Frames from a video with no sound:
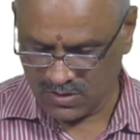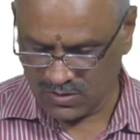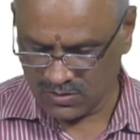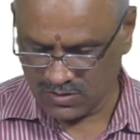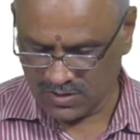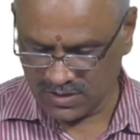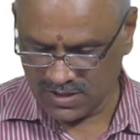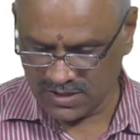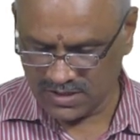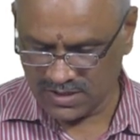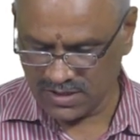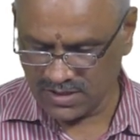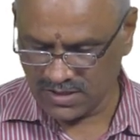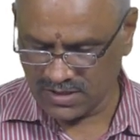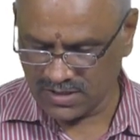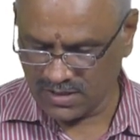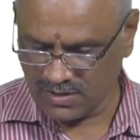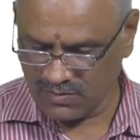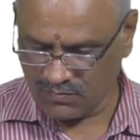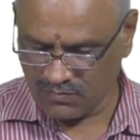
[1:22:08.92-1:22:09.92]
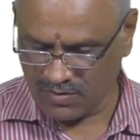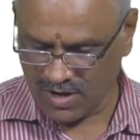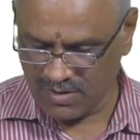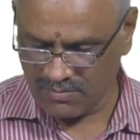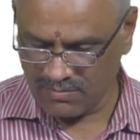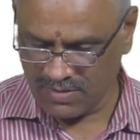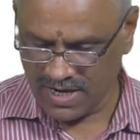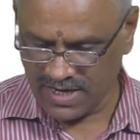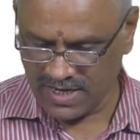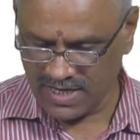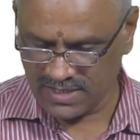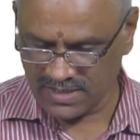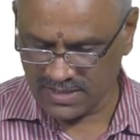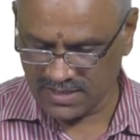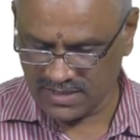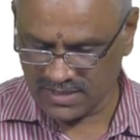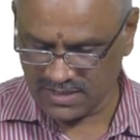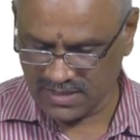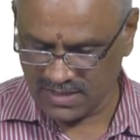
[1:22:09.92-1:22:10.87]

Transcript: this is 1 minus